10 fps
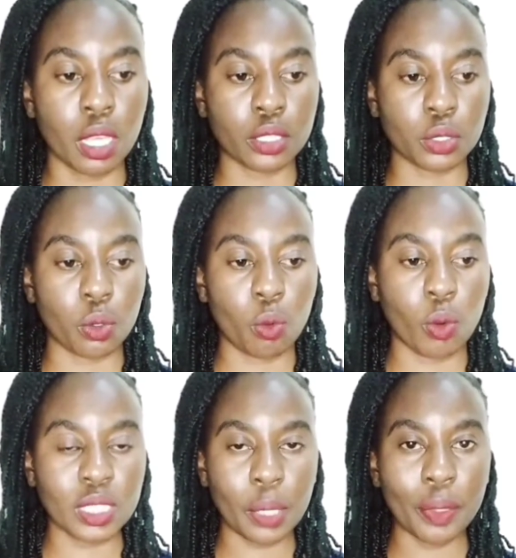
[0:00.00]
So
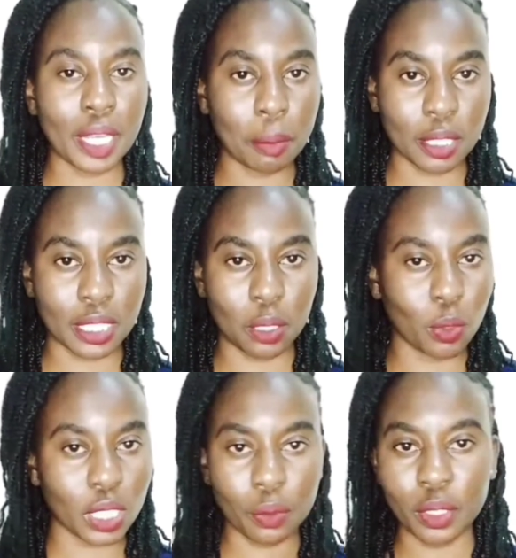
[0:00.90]
what are we limiting?
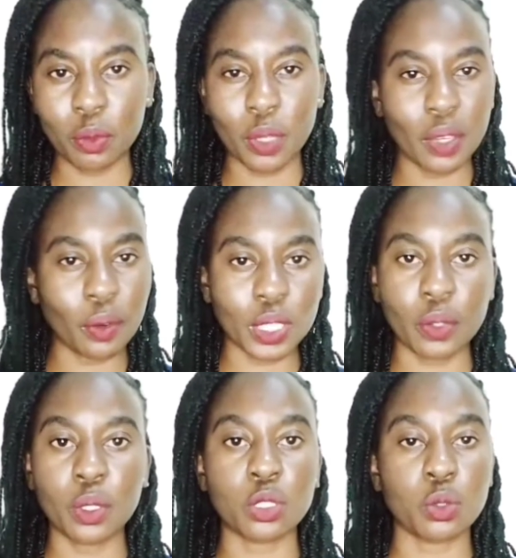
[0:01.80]
What are
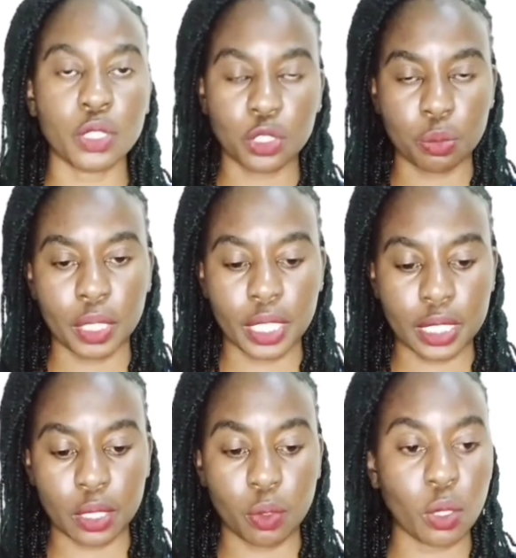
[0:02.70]
we not going to be eating?